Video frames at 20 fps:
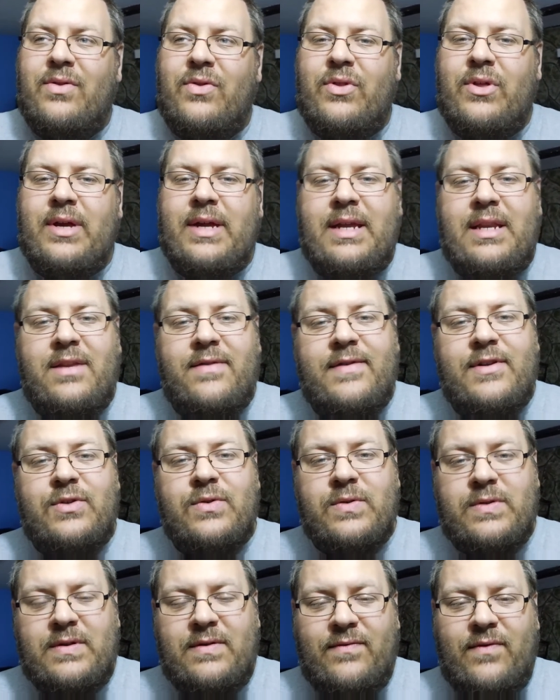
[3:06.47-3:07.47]
the
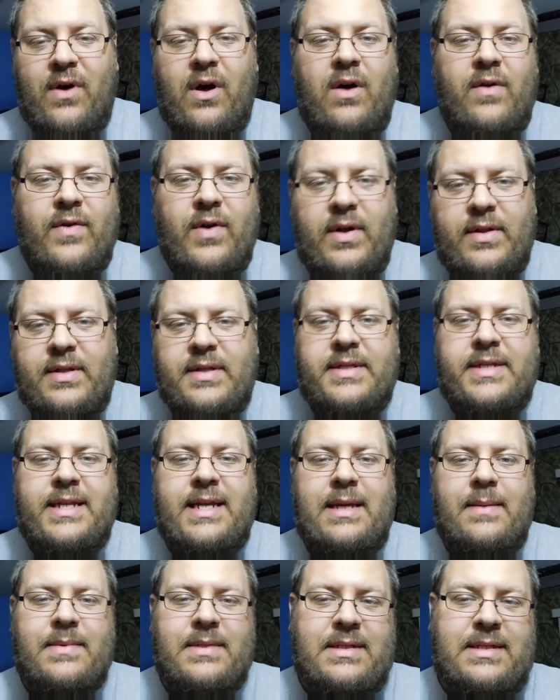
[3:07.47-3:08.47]
individuals involved on the
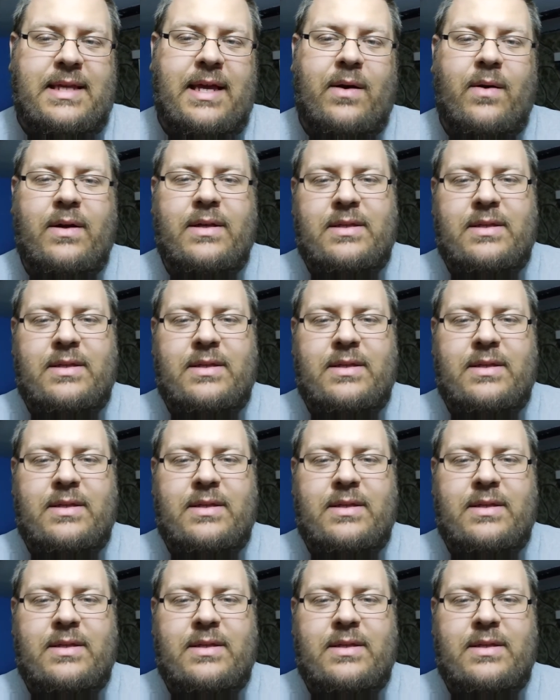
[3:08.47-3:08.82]
teams, et cetera.